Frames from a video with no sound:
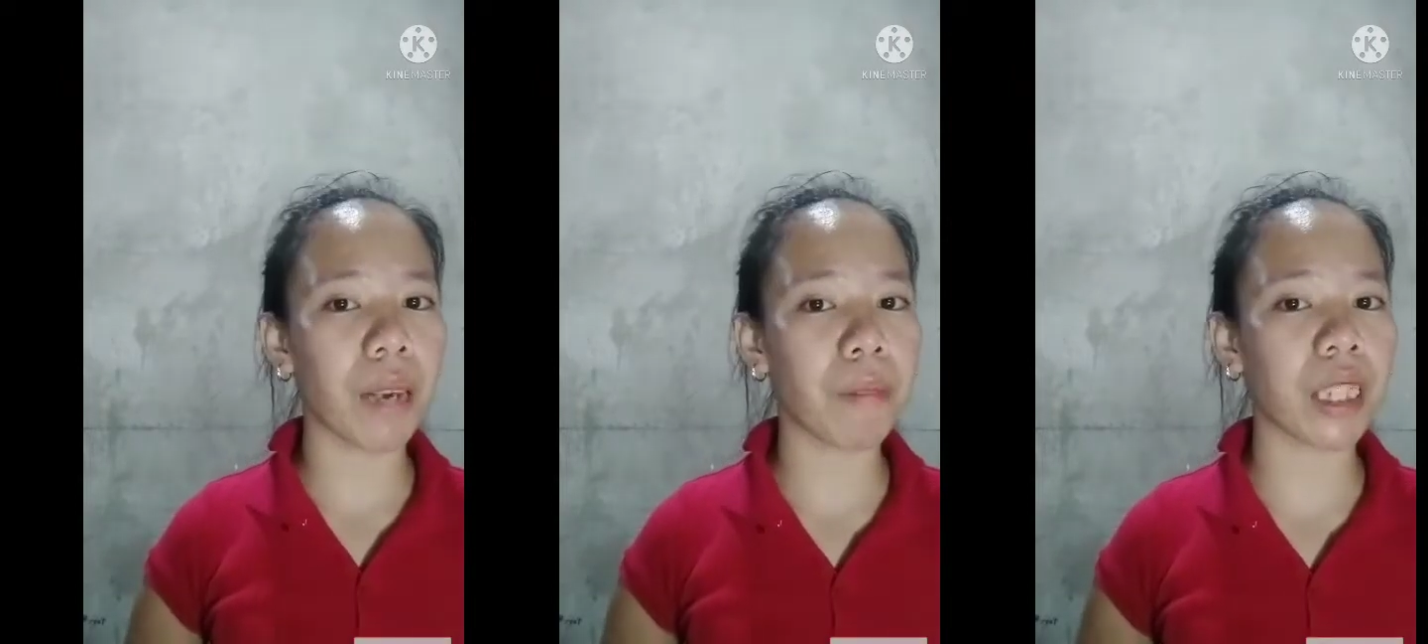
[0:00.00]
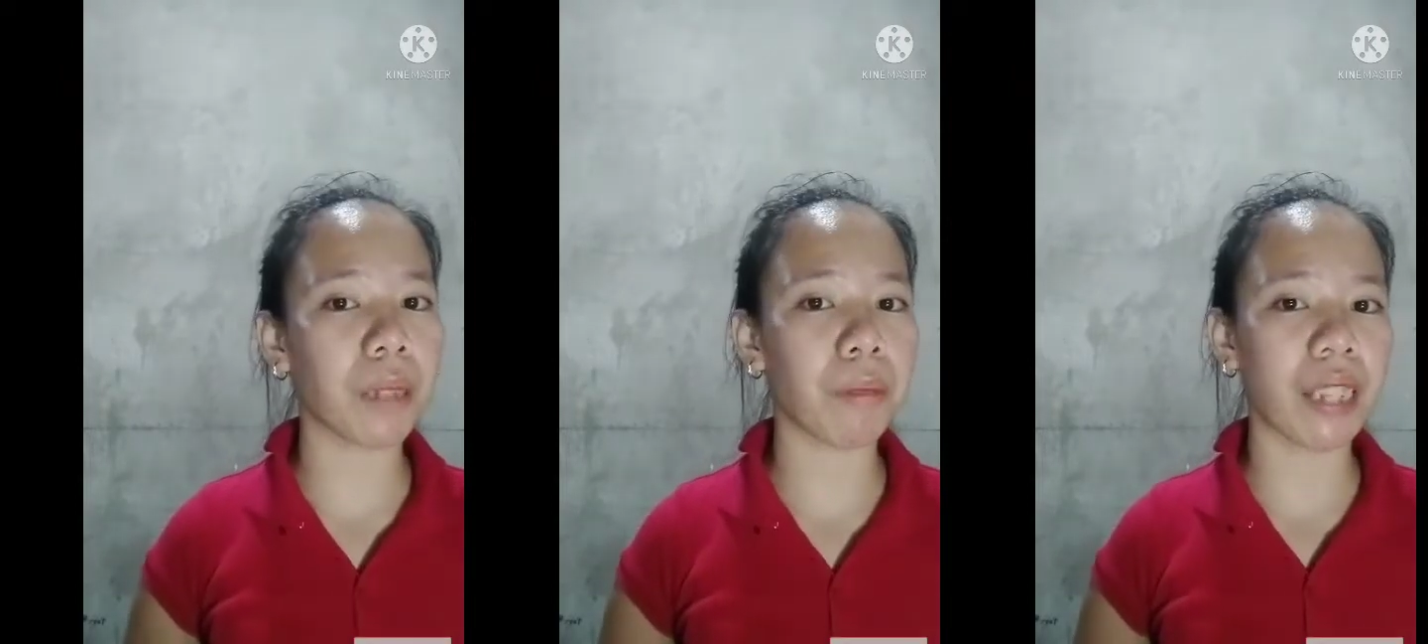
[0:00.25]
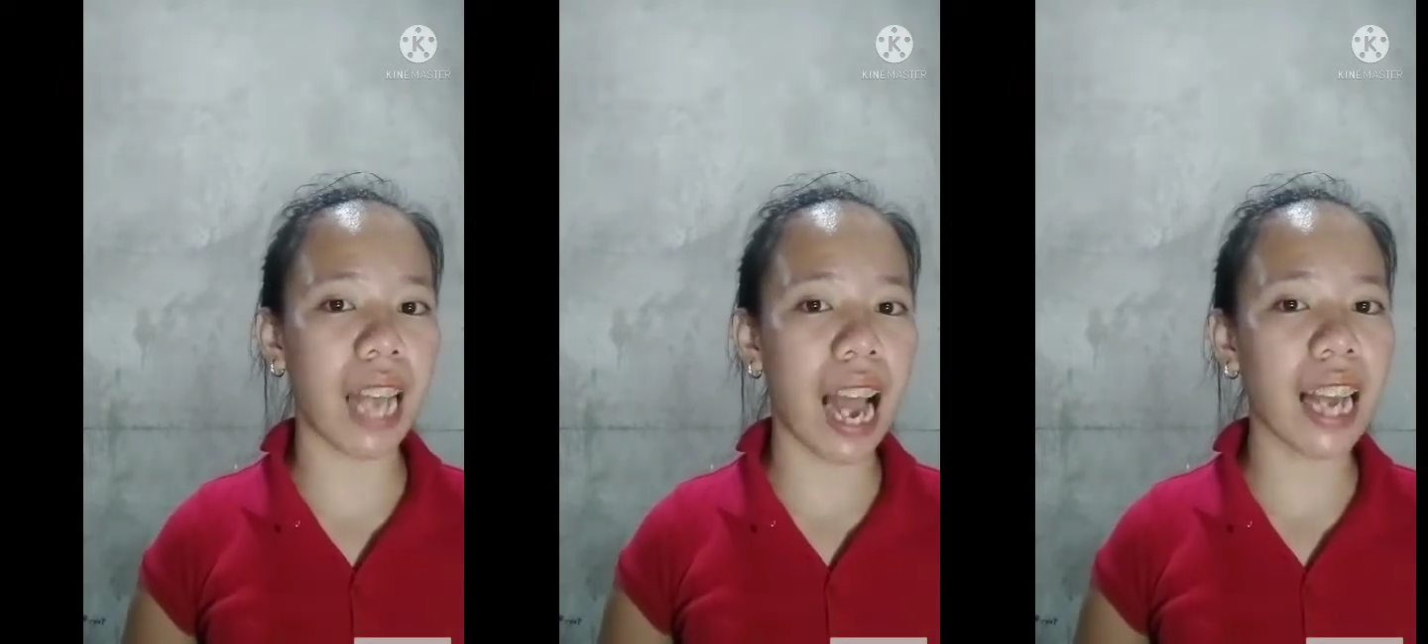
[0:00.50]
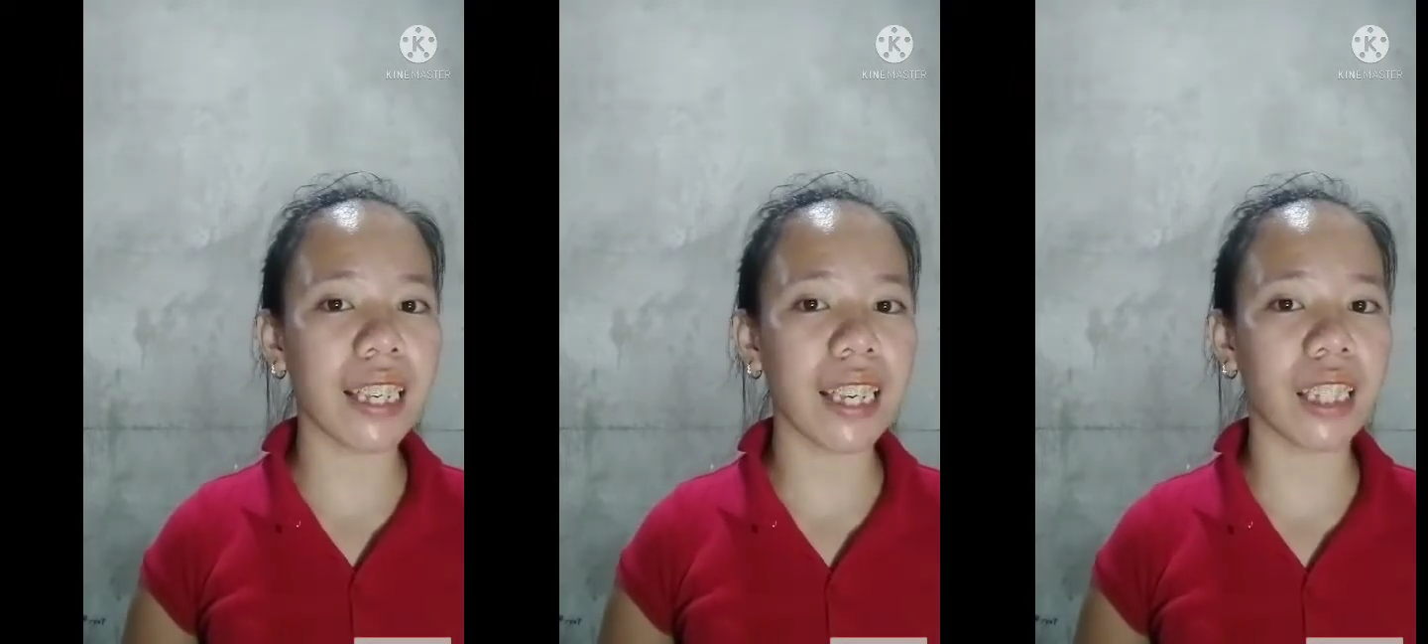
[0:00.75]
been
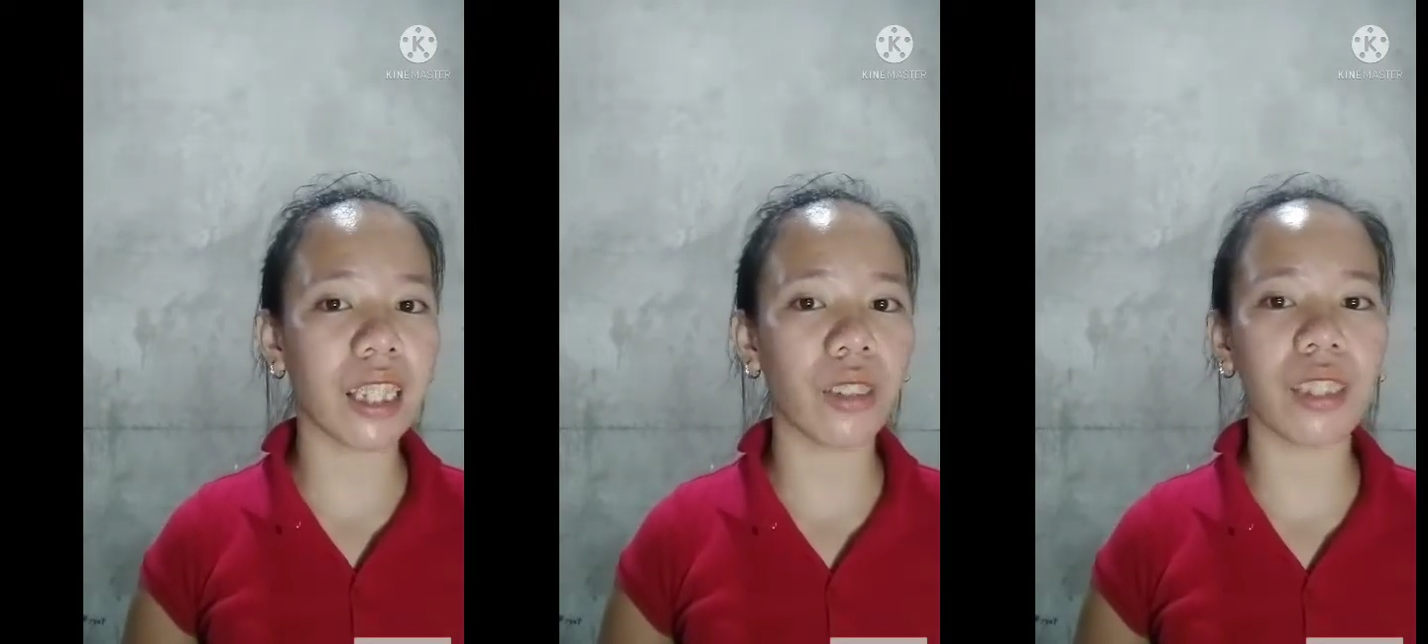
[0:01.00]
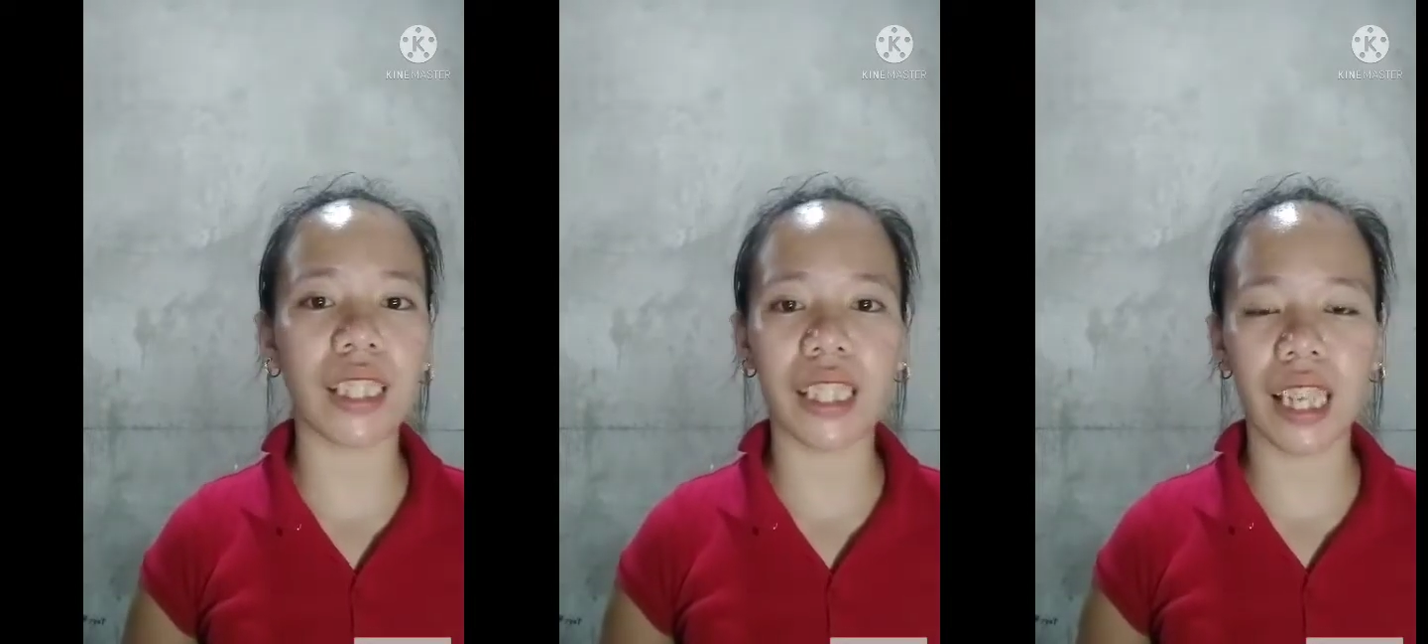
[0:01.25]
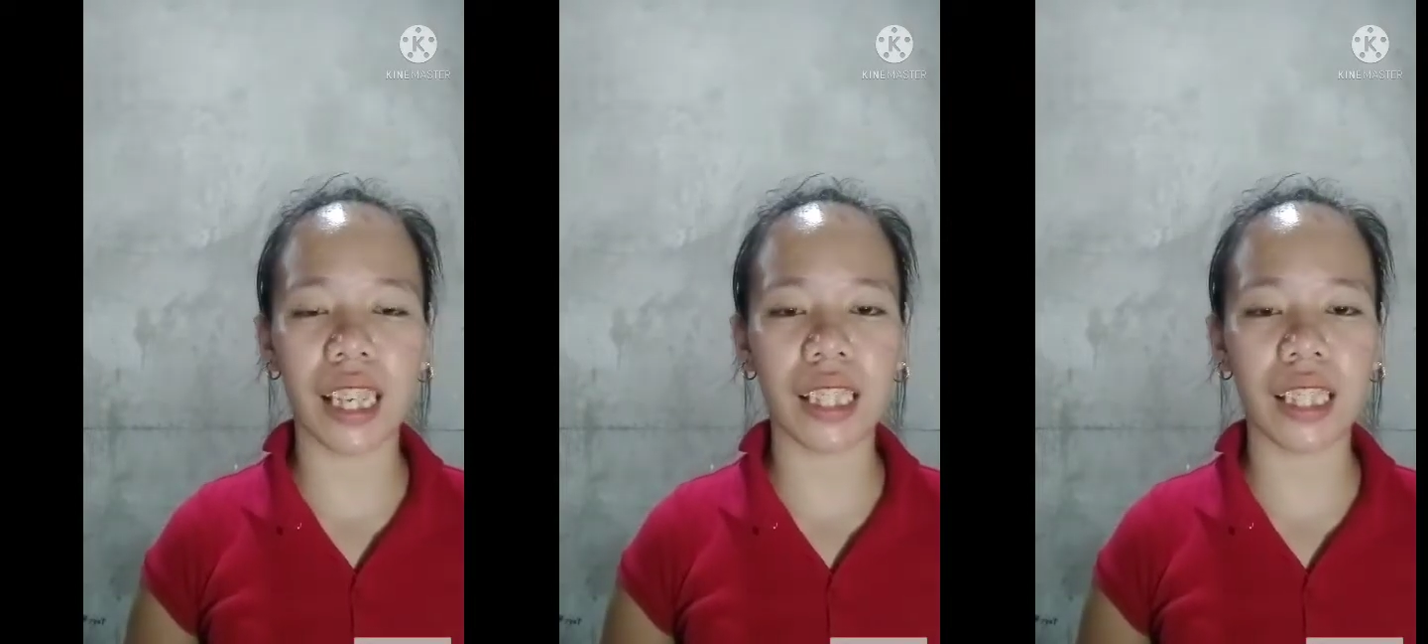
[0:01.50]
added to the set.